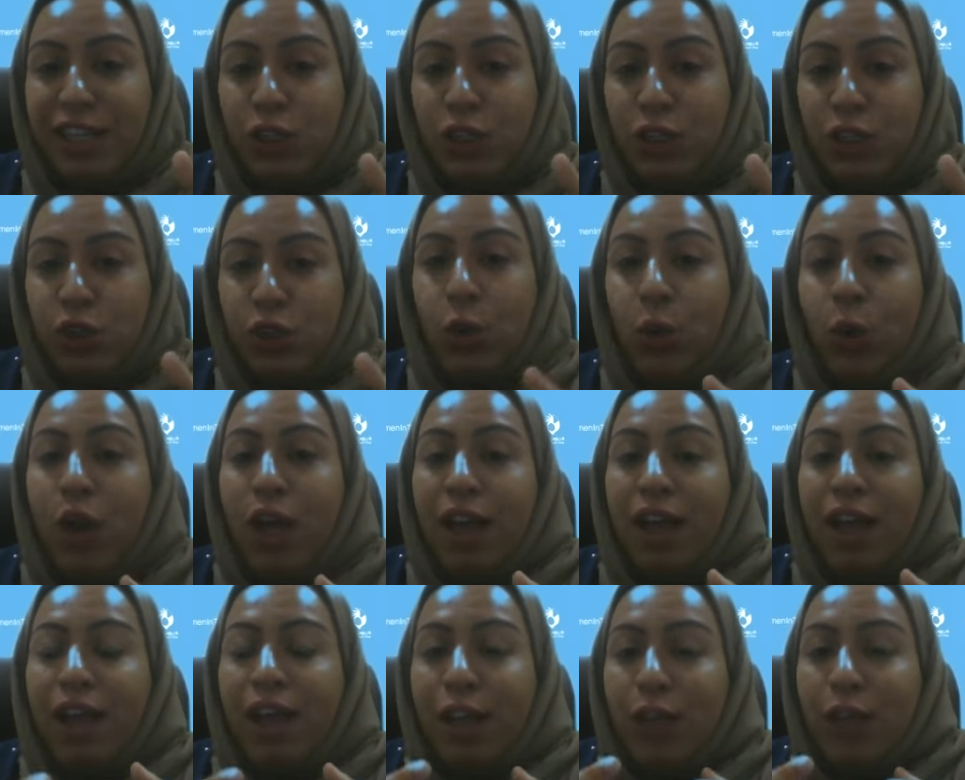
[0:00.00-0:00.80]
So
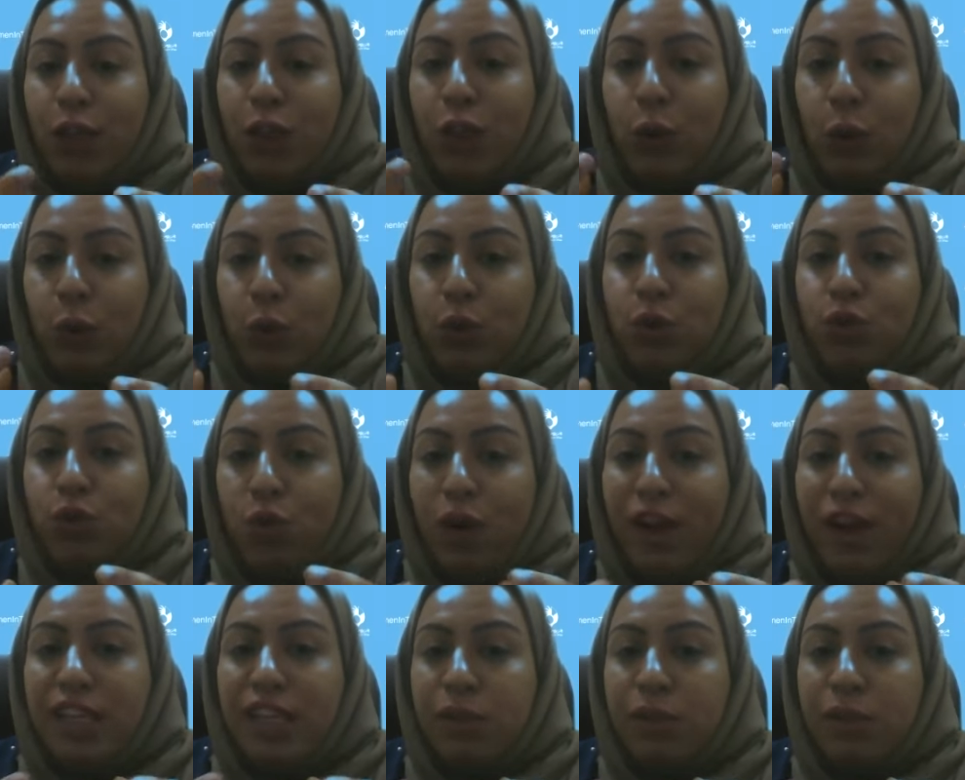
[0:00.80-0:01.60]
you
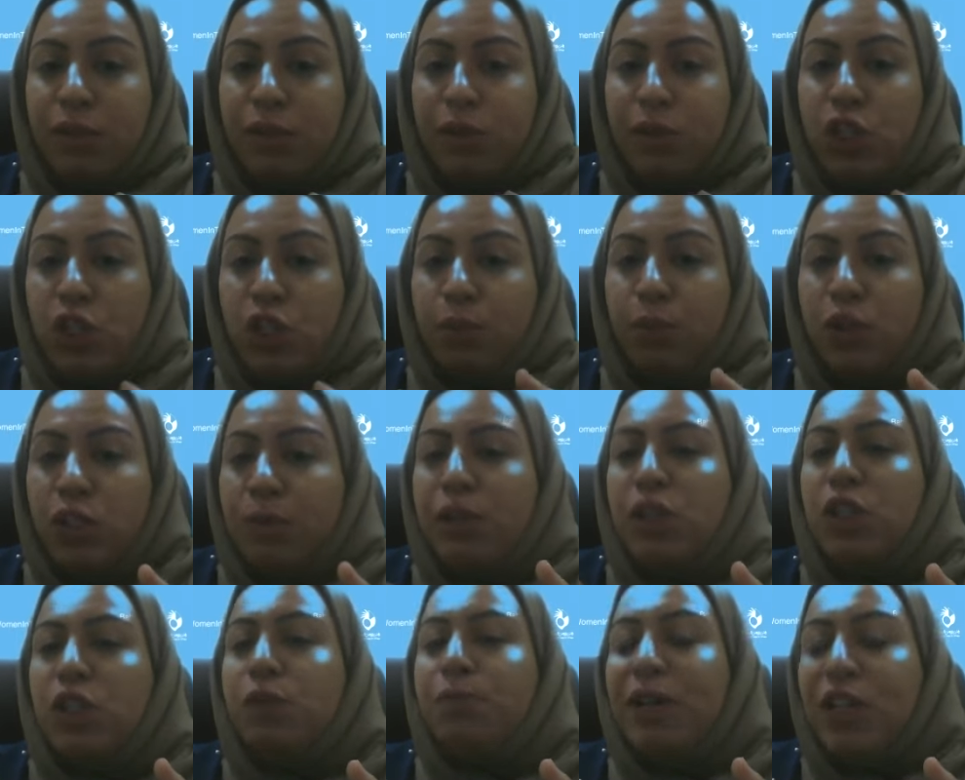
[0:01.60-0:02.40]
try as much as
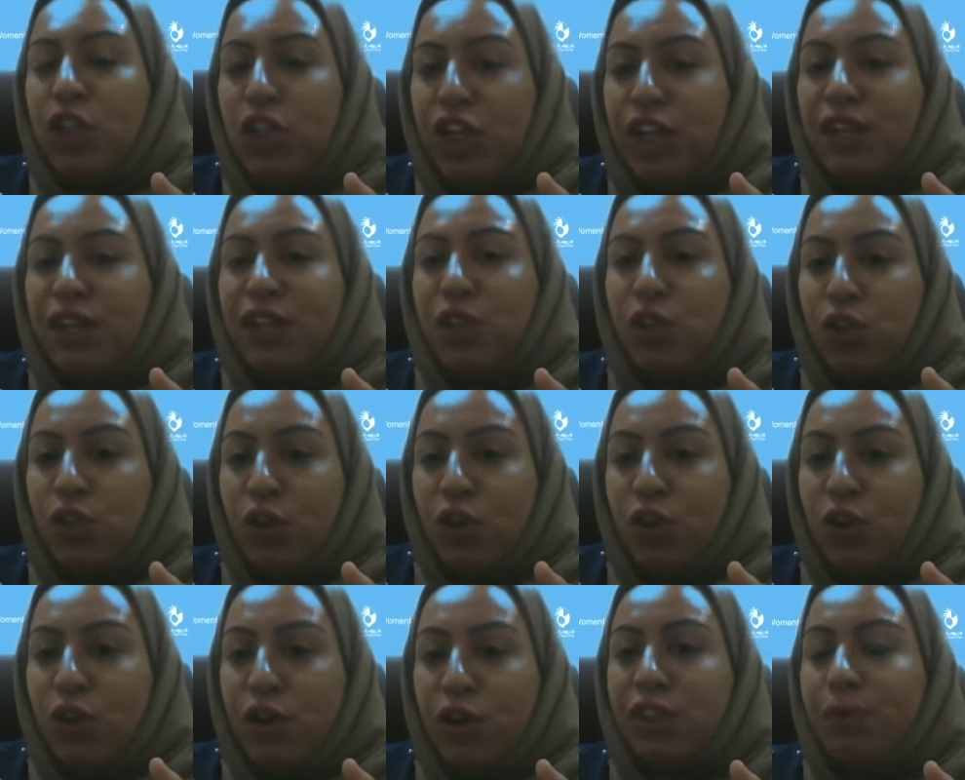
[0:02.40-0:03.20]
possible, especially in a
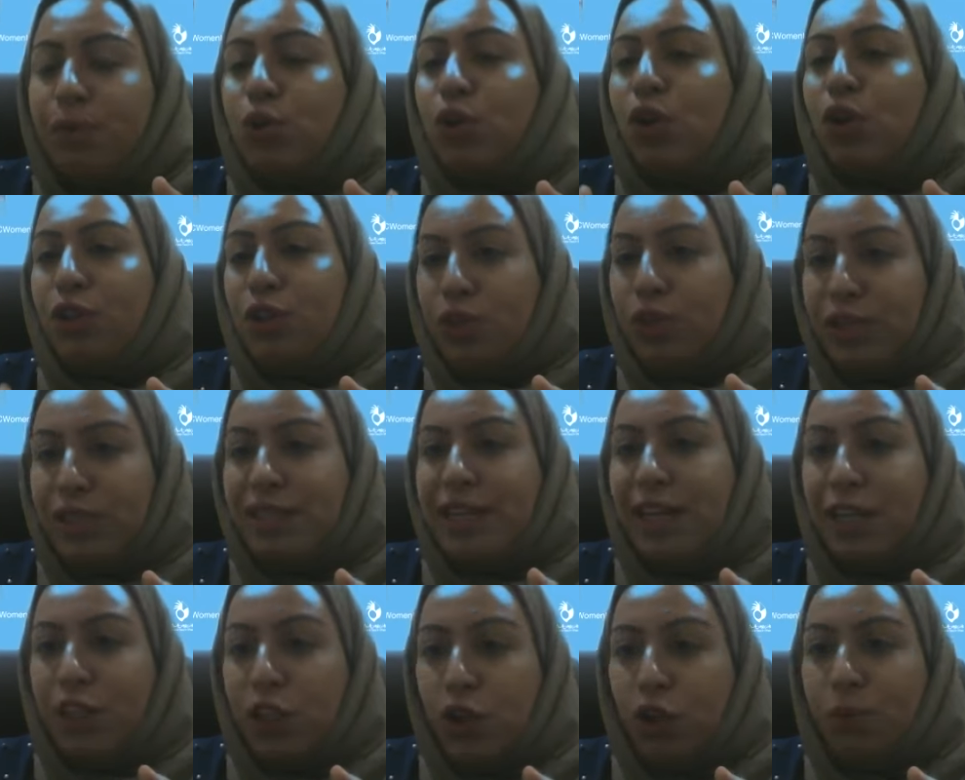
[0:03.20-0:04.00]
startup, to
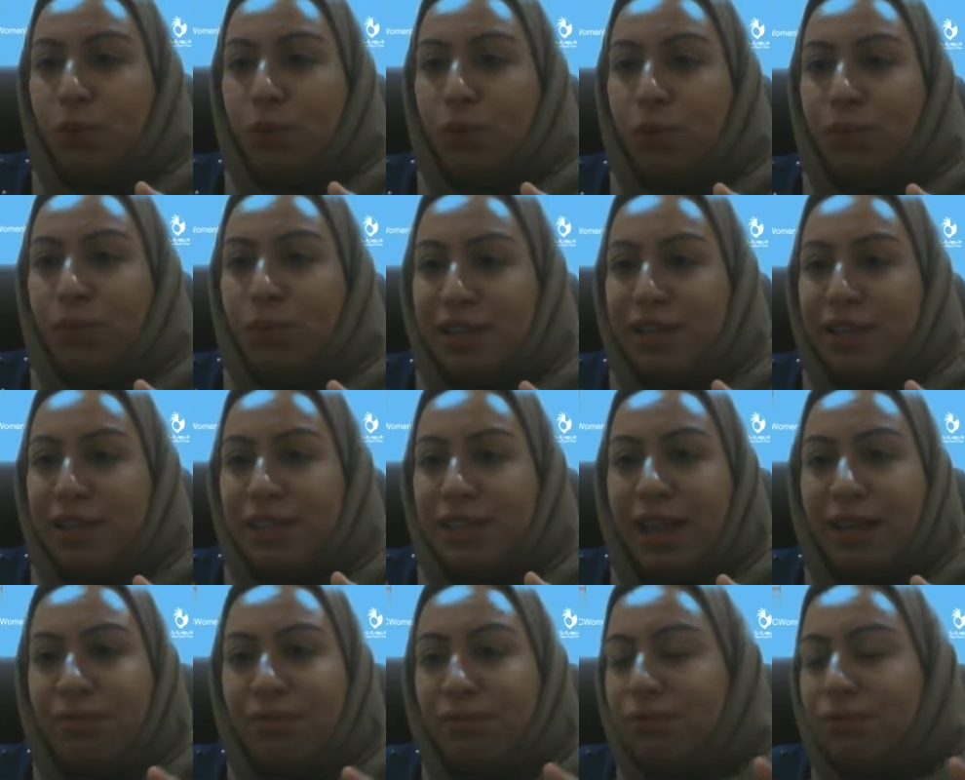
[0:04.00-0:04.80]
understand your business
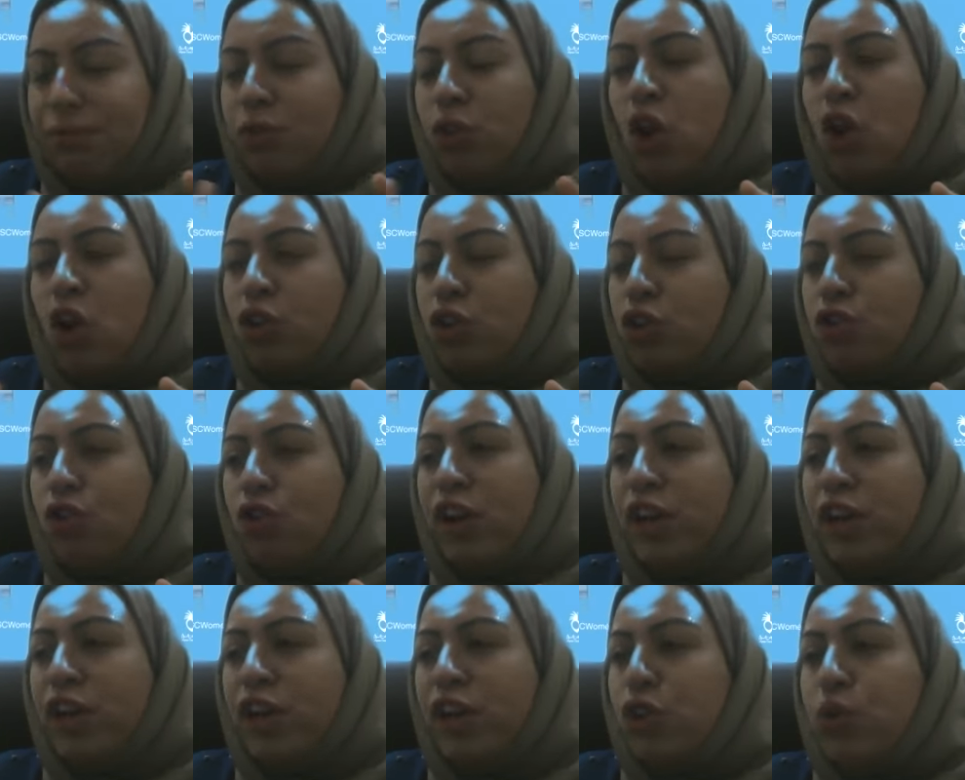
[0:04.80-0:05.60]
and not
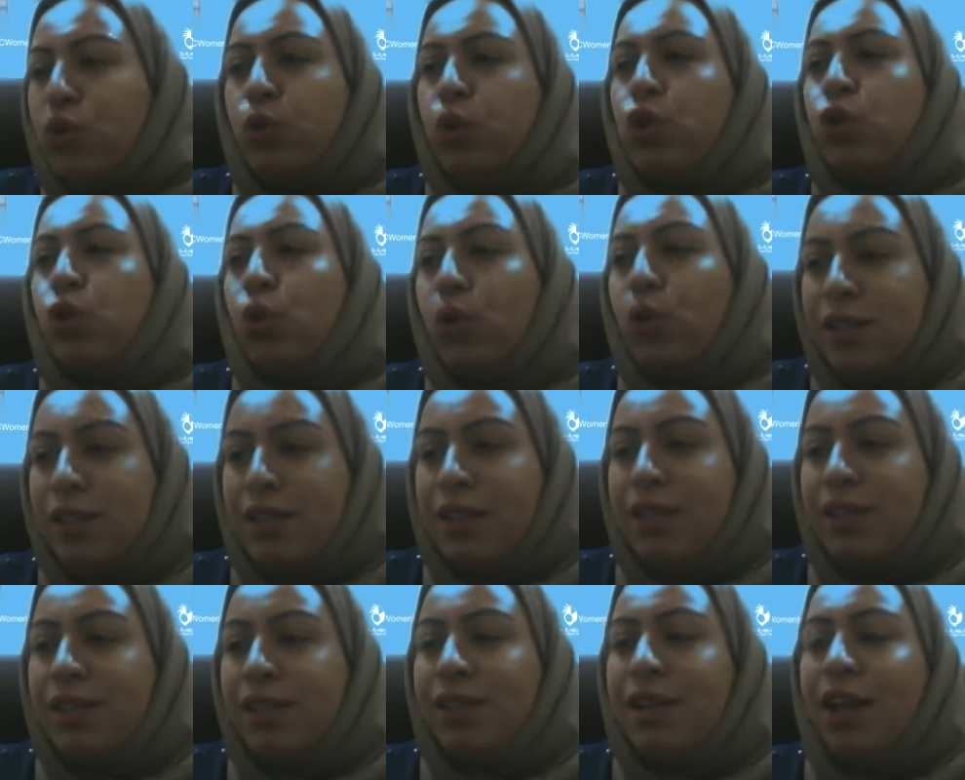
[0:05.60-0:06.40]
try to outsource
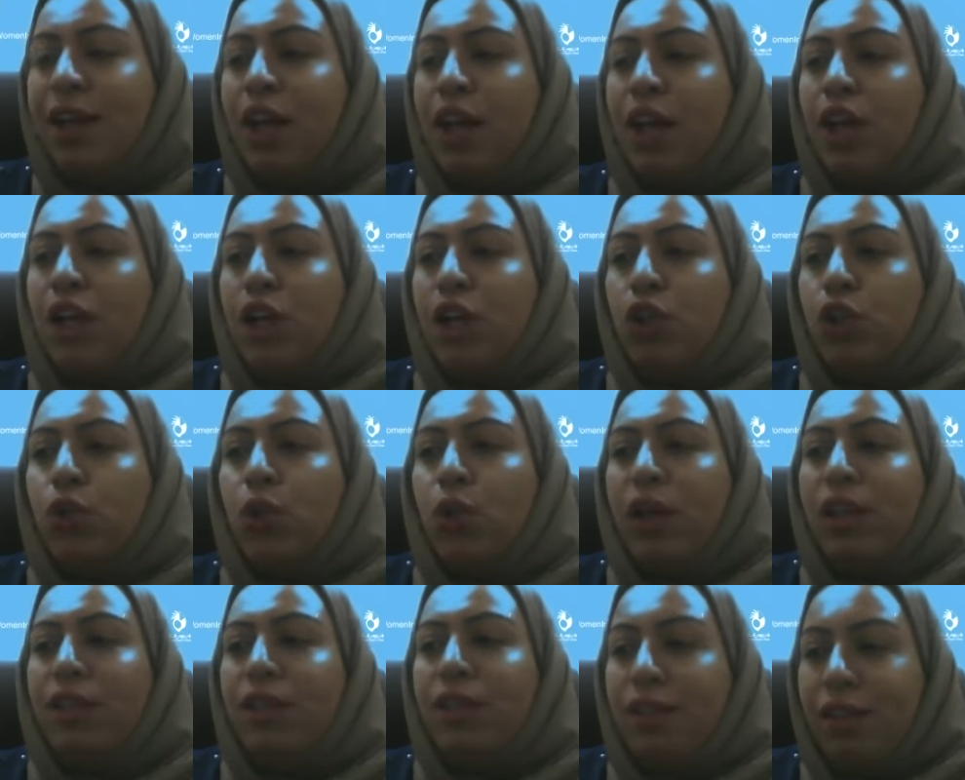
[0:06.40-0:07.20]
it
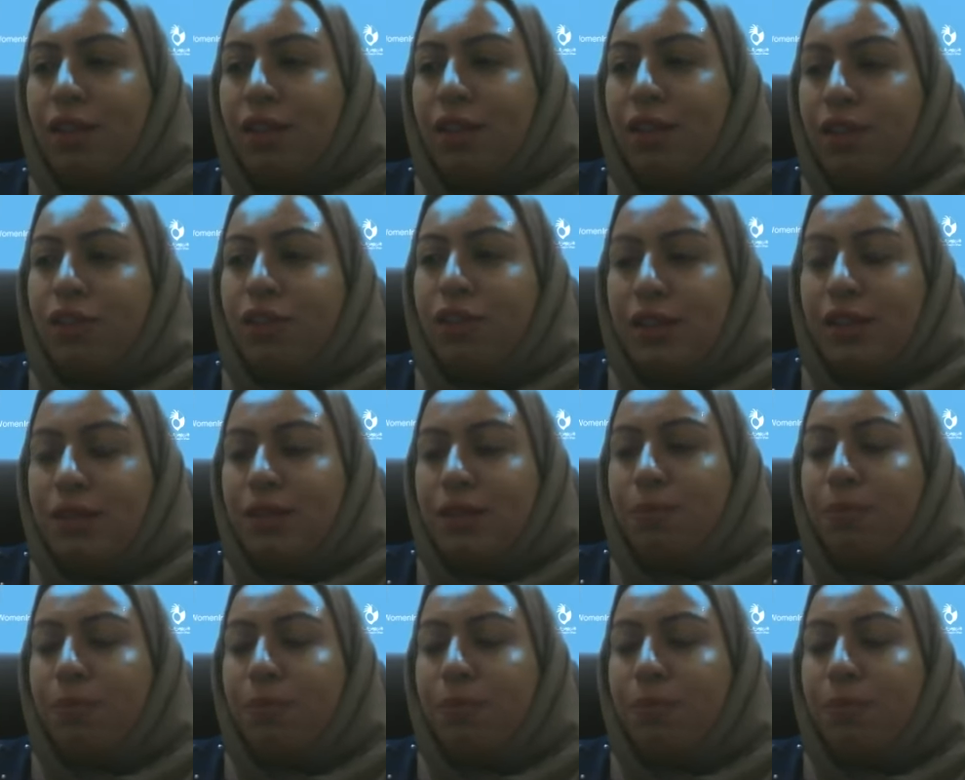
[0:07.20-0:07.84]
to a third,